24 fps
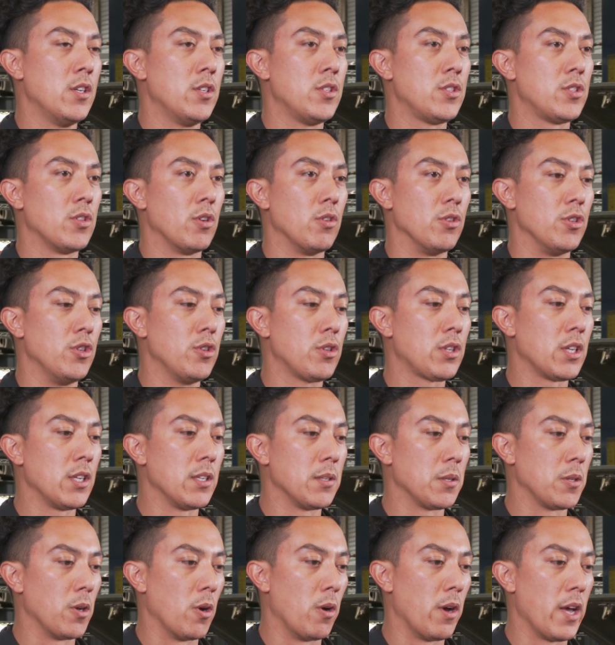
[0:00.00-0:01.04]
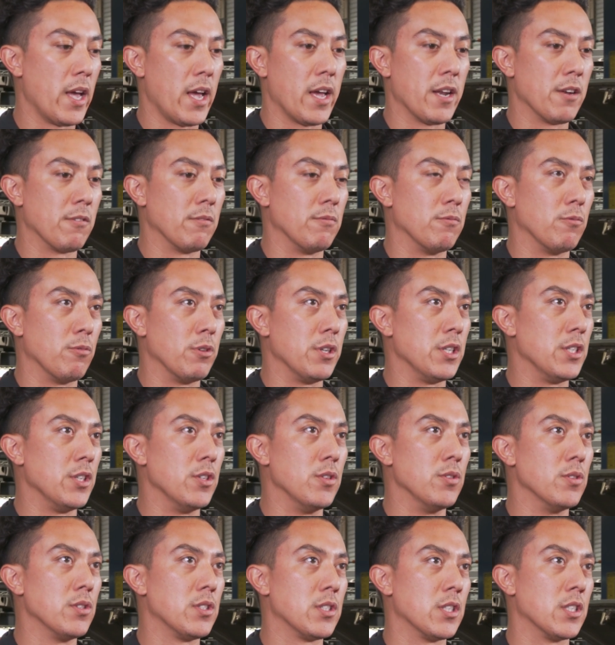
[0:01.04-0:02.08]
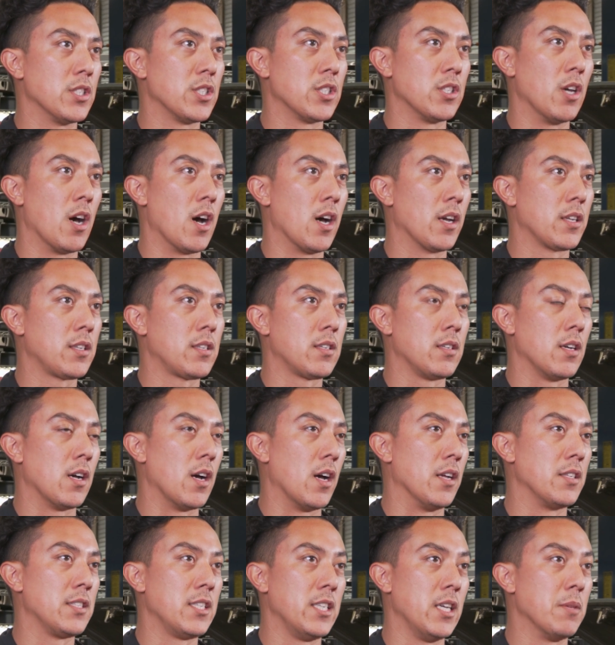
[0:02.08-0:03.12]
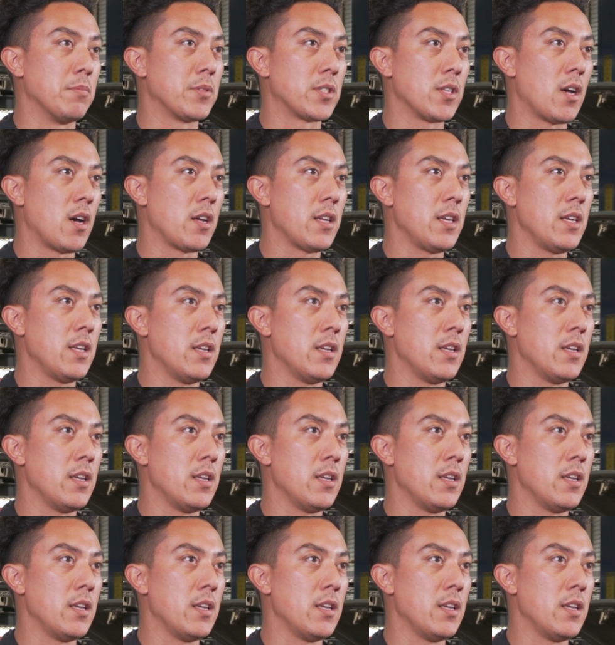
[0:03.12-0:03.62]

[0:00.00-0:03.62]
So you can go ahead and reuse the stock tips on